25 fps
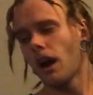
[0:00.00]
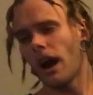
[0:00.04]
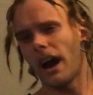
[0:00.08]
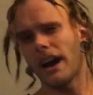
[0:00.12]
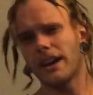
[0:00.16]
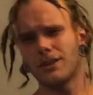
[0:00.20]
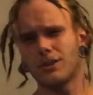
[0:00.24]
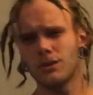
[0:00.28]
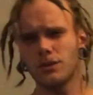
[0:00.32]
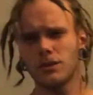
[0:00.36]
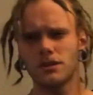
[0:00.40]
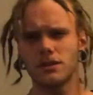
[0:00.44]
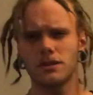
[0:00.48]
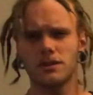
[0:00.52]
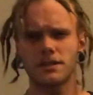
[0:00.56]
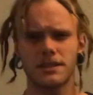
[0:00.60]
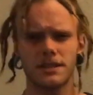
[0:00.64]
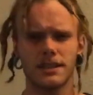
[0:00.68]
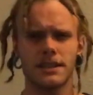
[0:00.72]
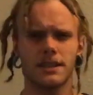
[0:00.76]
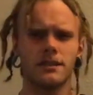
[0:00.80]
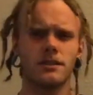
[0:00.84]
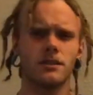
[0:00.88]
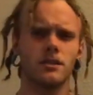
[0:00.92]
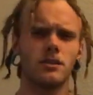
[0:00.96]
I do
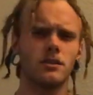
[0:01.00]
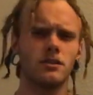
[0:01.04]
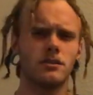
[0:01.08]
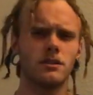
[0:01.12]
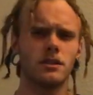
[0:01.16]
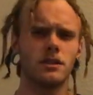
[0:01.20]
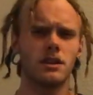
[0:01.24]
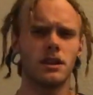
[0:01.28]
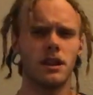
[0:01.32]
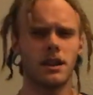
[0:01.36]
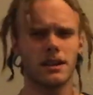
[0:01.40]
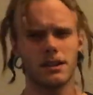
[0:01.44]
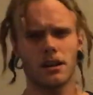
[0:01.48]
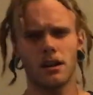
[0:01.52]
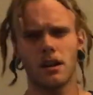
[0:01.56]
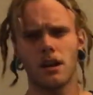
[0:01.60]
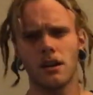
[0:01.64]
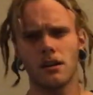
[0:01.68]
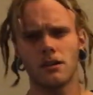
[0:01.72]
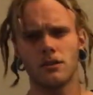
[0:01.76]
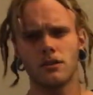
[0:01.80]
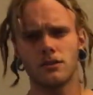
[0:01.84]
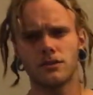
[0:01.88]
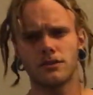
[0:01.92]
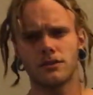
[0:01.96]
understand though that like a
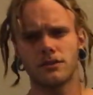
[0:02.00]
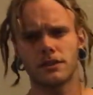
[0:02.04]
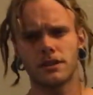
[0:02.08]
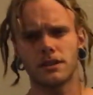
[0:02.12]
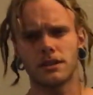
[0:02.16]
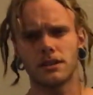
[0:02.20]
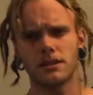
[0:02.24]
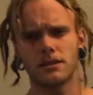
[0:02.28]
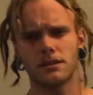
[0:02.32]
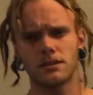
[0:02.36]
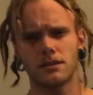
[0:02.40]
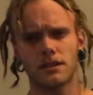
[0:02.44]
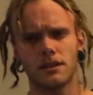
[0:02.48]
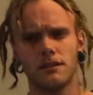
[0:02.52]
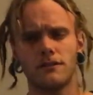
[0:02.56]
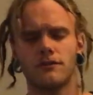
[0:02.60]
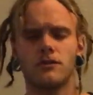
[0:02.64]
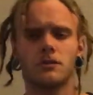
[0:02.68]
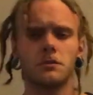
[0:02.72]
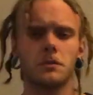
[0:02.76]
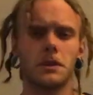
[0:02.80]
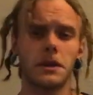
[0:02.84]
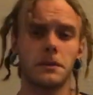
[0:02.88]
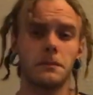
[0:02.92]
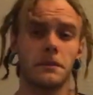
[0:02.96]
lot of those things come
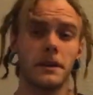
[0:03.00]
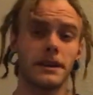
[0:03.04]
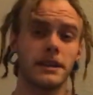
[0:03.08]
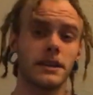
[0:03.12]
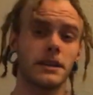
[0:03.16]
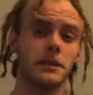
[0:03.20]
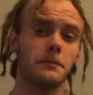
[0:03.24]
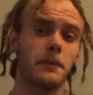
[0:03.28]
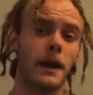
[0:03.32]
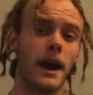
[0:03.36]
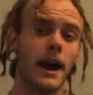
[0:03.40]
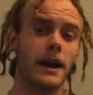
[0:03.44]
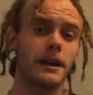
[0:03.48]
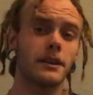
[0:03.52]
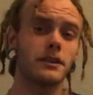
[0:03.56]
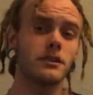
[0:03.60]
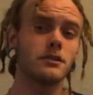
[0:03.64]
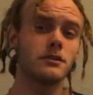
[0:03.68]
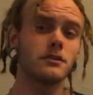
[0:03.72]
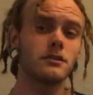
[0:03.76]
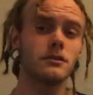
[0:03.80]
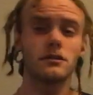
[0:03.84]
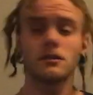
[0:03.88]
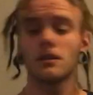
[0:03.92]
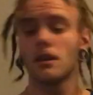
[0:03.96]
from like making
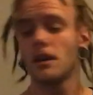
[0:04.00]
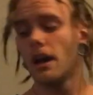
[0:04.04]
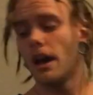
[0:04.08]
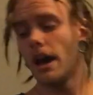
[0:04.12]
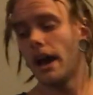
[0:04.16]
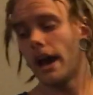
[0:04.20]
patterns,